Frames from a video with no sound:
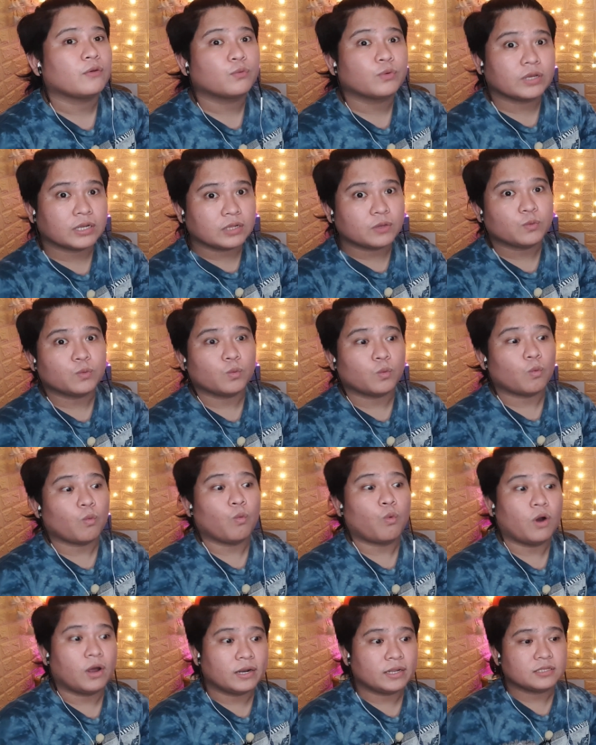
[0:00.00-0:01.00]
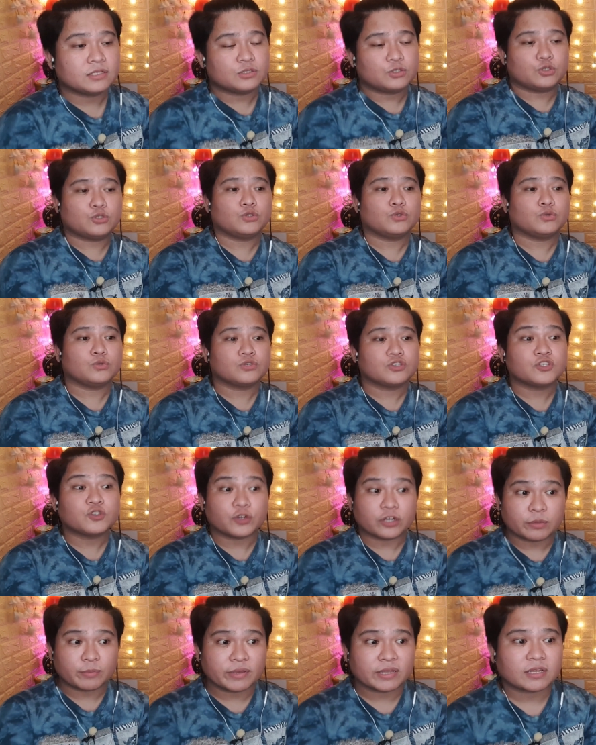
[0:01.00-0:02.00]
really wanted to
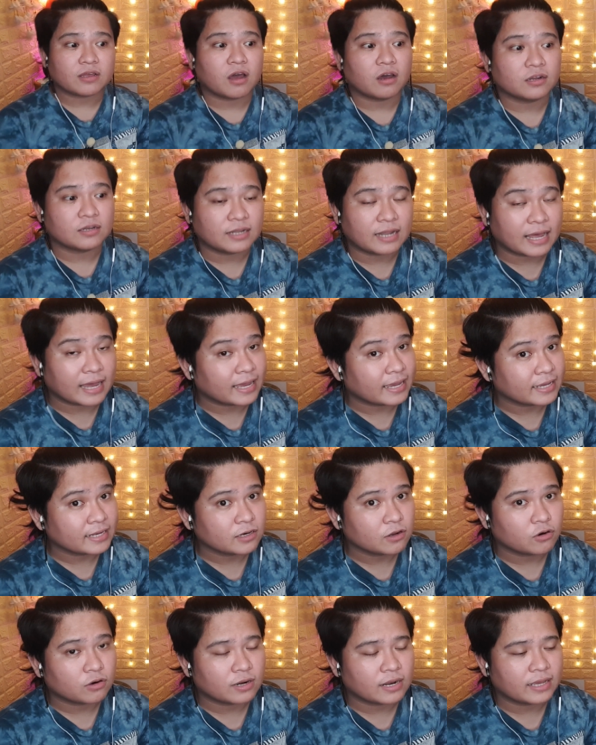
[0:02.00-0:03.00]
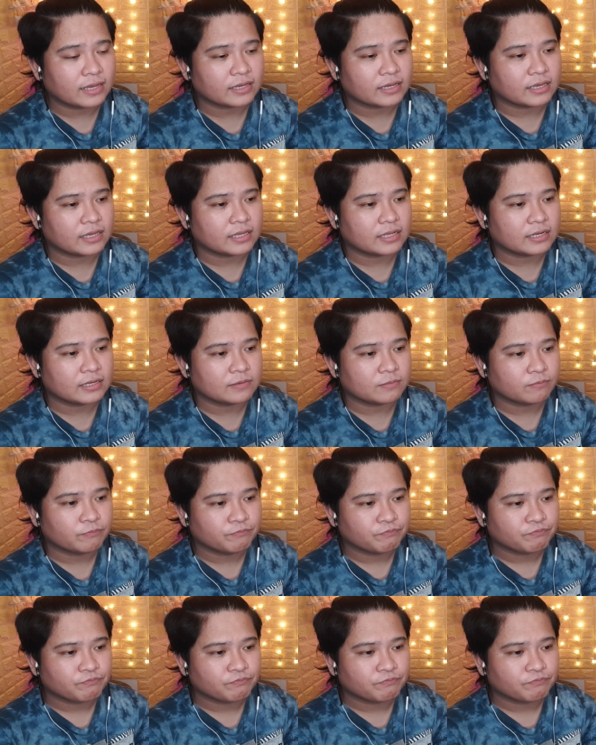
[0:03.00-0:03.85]
stream it online or like in